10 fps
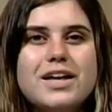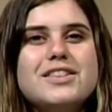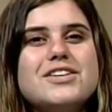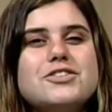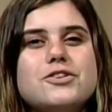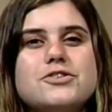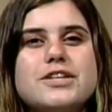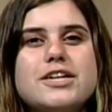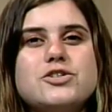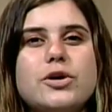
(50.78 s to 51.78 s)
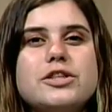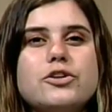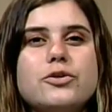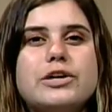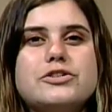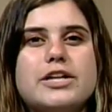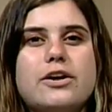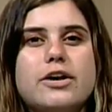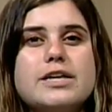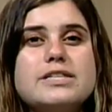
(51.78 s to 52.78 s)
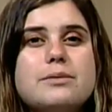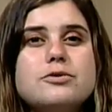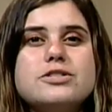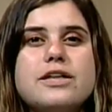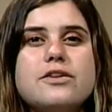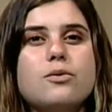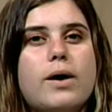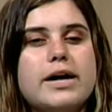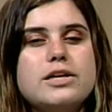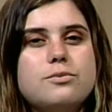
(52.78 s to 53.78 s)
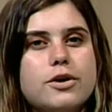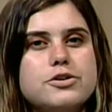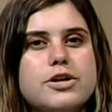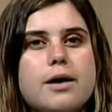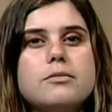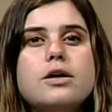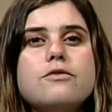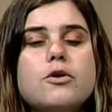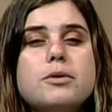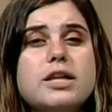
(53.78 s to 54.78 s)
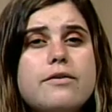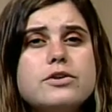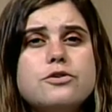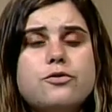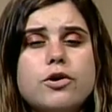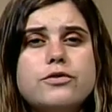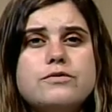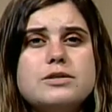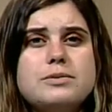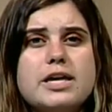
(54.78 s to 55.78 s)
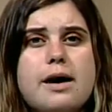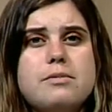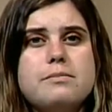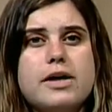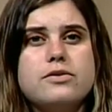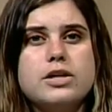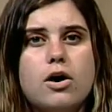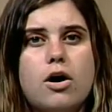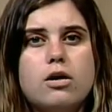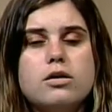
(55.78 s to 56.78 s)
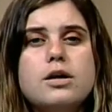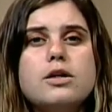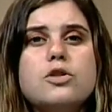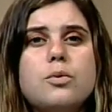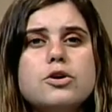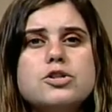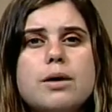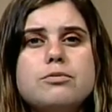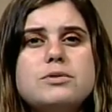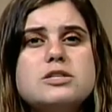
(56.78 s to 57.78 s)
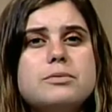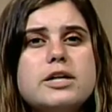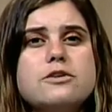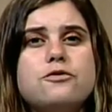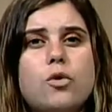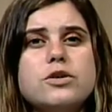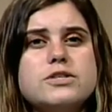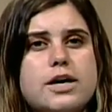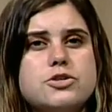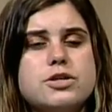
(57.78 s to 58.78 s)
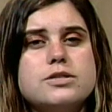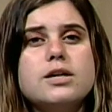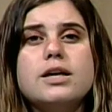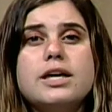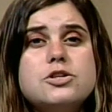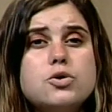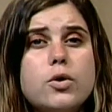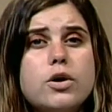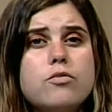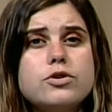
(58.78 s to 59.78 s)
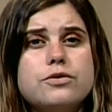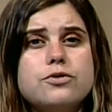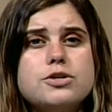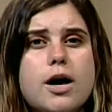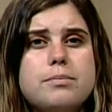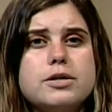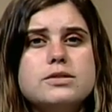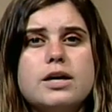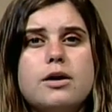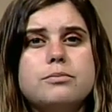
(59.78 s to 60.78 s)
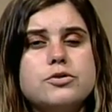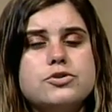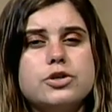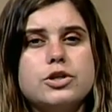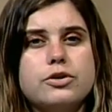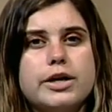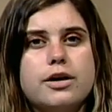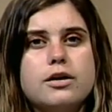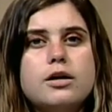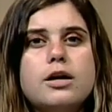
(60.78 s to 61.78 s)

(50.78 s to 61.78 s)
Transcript: This Thursday, join the Career Center as they present their Wacky Workshop from 11 to 4:50 p.m. in Bethany Hall. The workshop will be split into 4 sessions, each going over different topics to help boost your career.